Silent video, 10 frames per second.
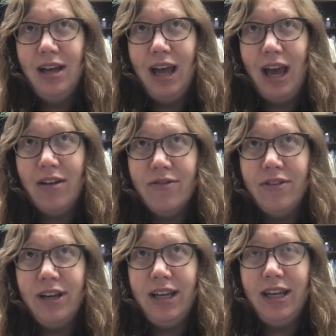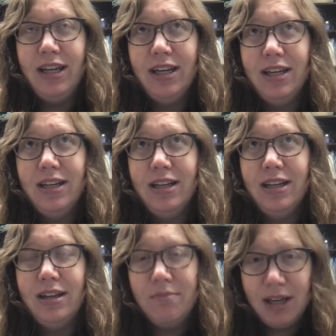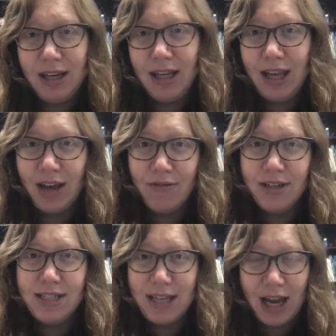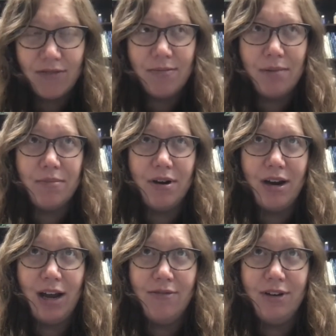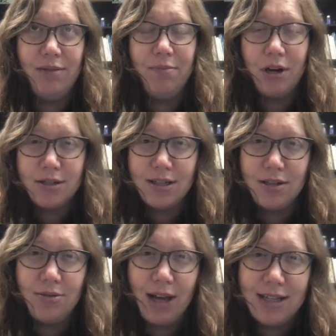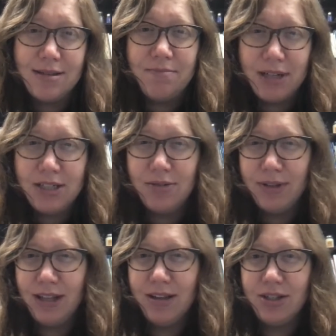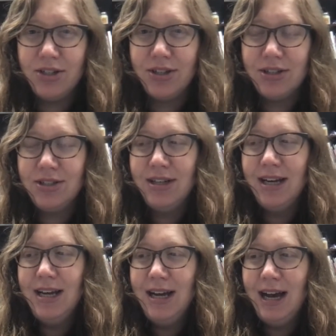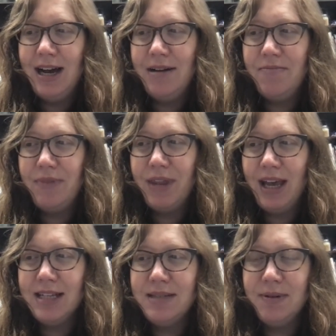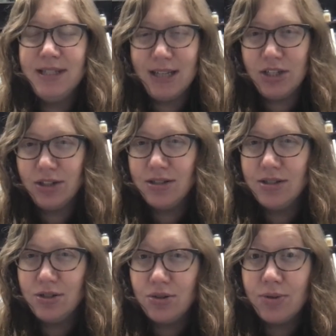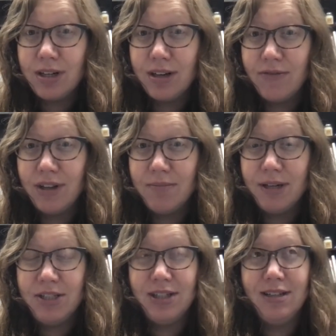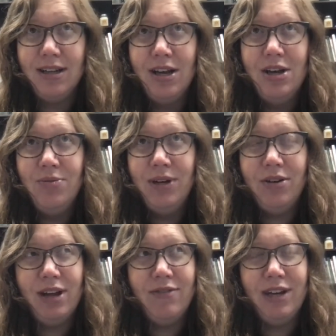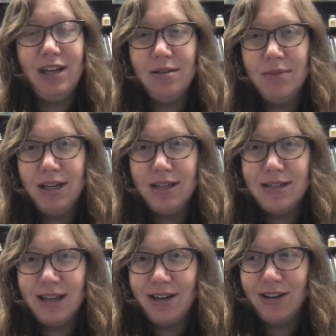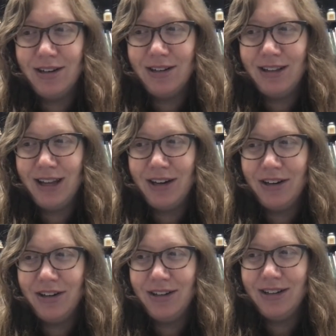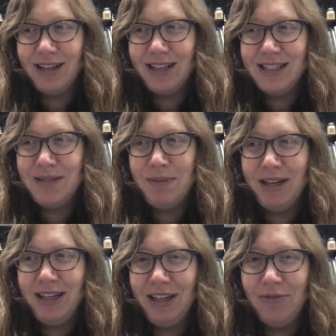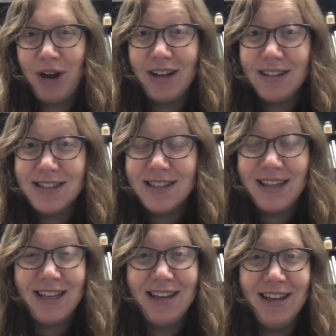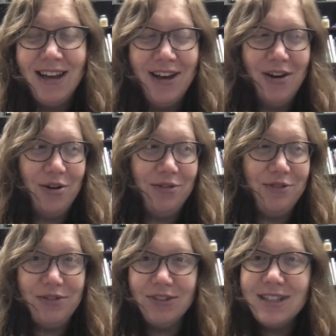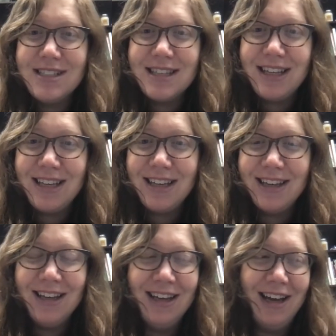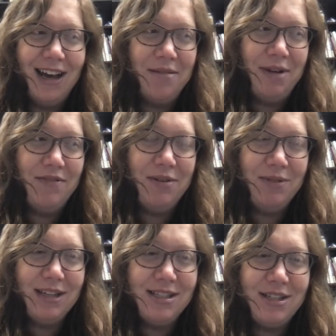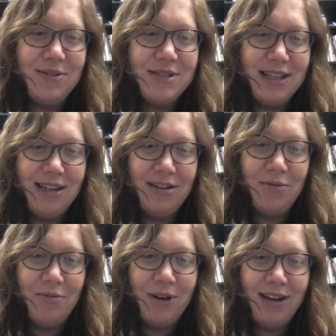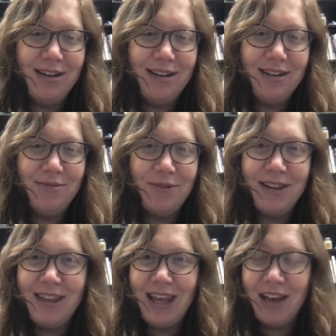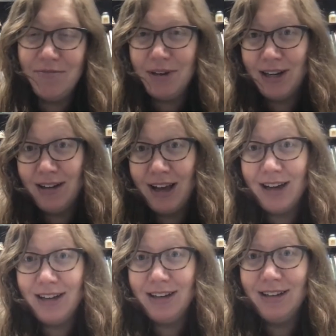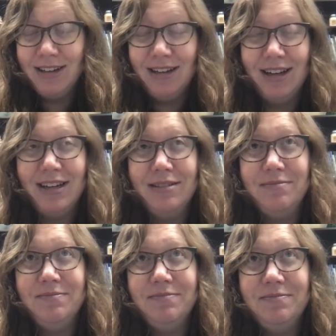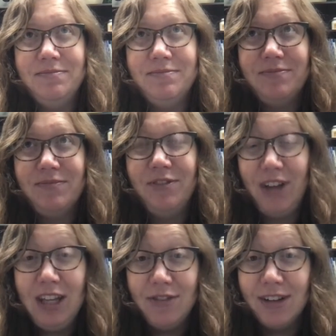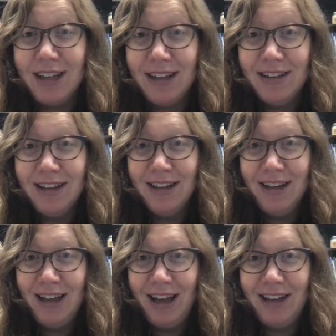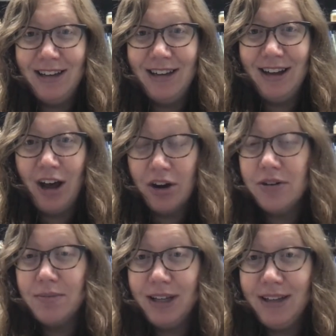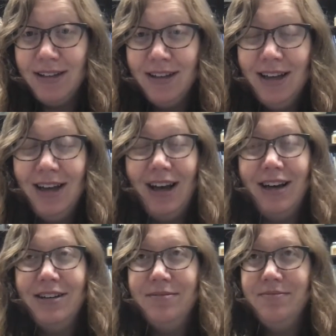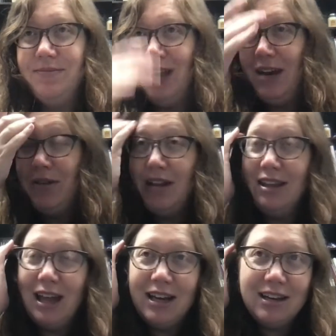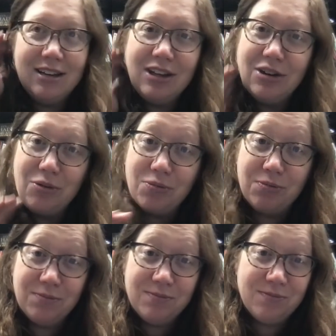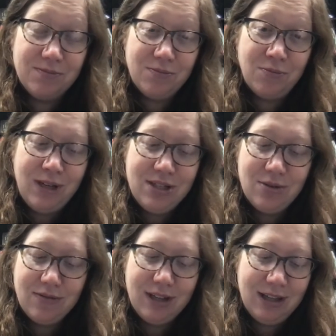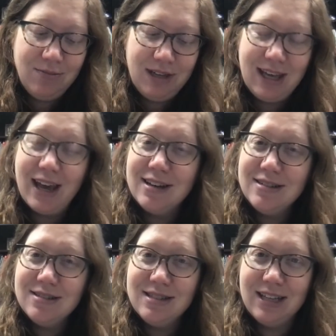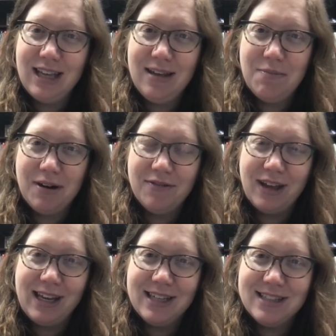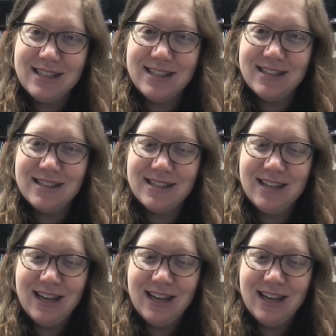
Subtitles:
every committee, every staff member, every person who has a budget within the church has been such a good steward of their budget. We don't have any committees that are spending recklessly or frivolously. Everyone is using what they have been allotted faithfully and honorably. And that, you know, we do everything we can to keep our finances